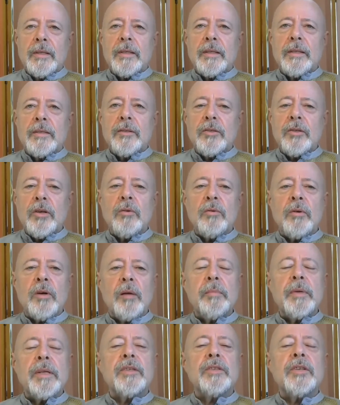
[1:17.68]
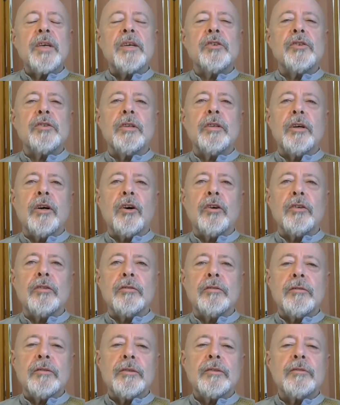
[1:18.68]
So a meditation
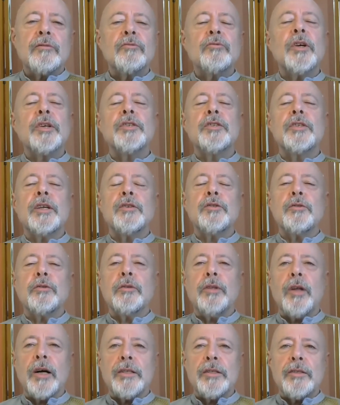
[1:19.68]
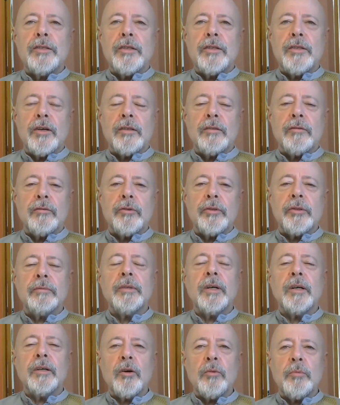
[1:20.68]
on residential lighting design for you.
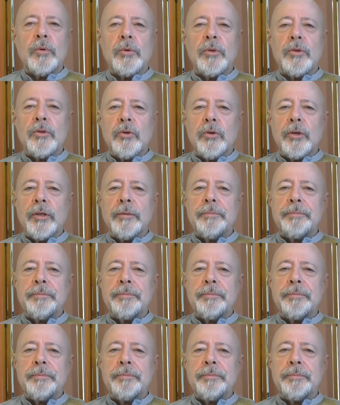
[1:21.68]
I hope you enjoy it.